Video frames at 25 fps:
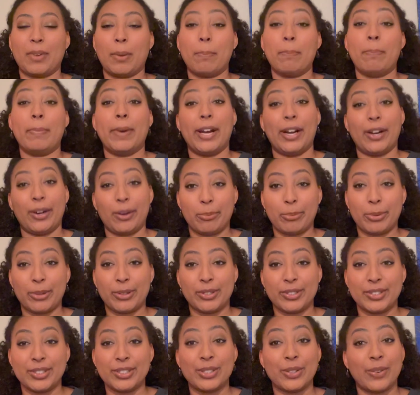
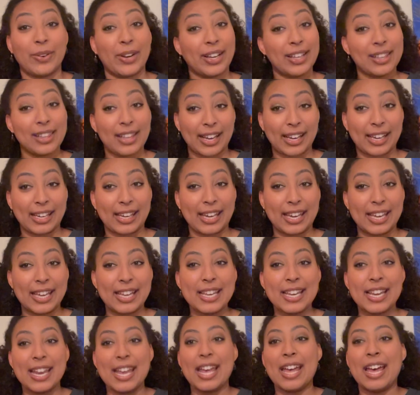bearable, so I like
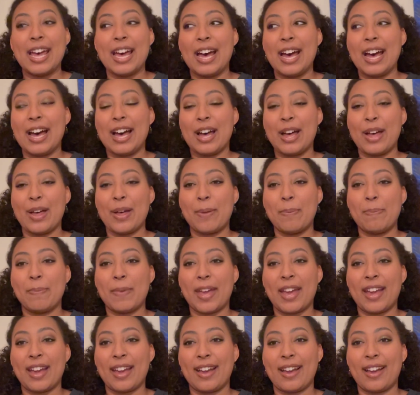it.
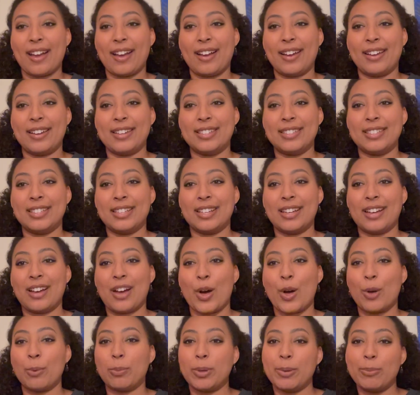And
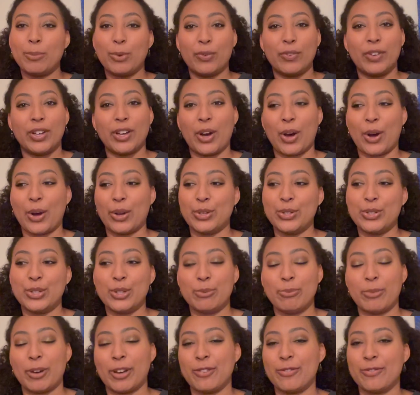I'll be moving on to
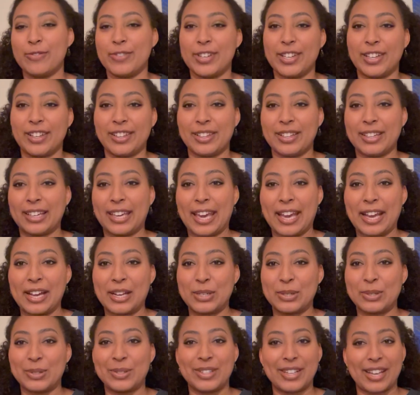my vanilla
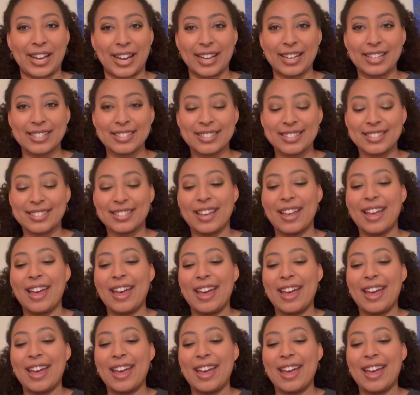candle next.